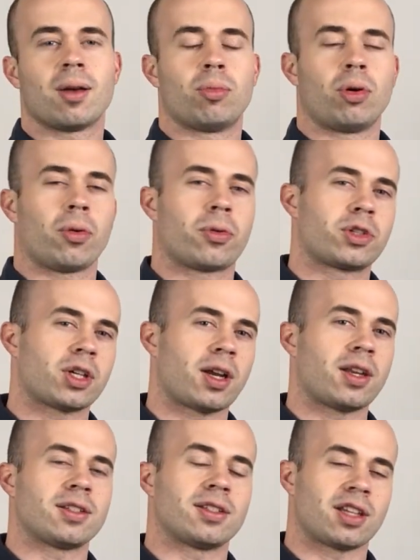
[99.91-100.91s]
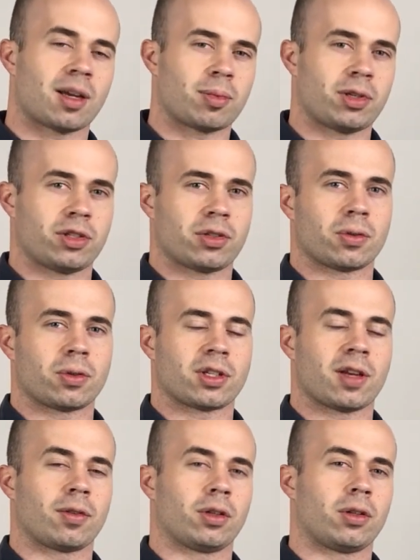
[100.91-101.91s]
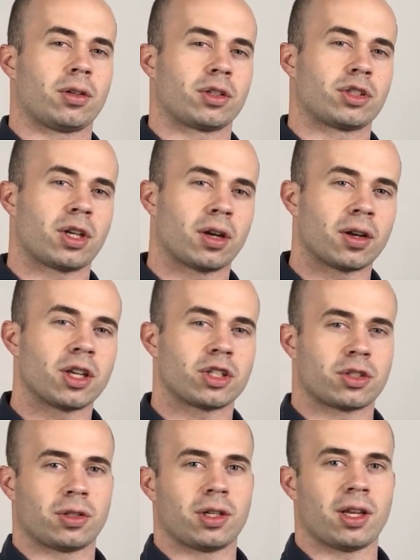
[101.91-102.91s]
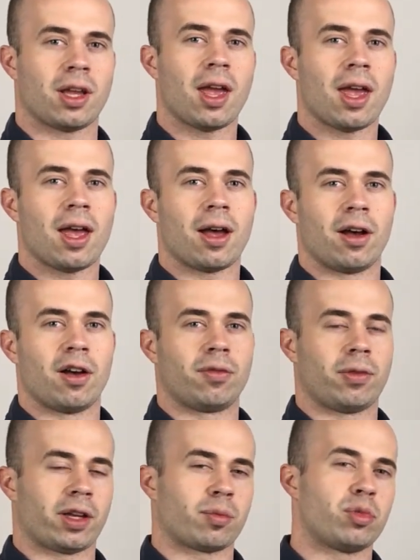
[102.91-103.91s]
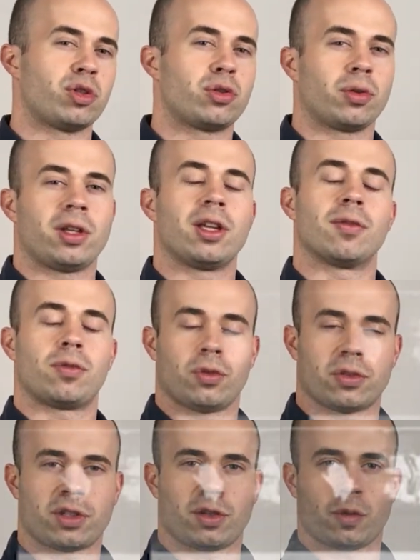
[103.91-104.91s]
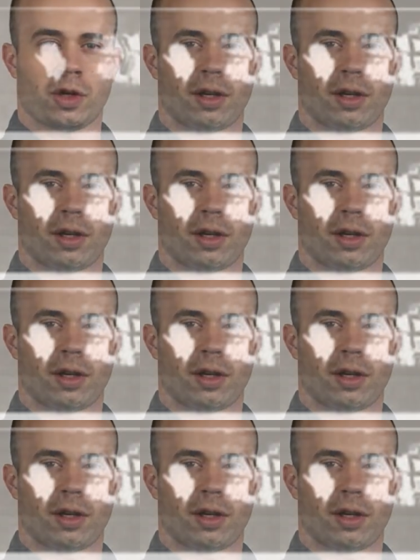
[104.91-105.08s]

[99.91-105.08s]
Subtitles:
both Chinese and Japanese swords have a long shared history of mutually influencing one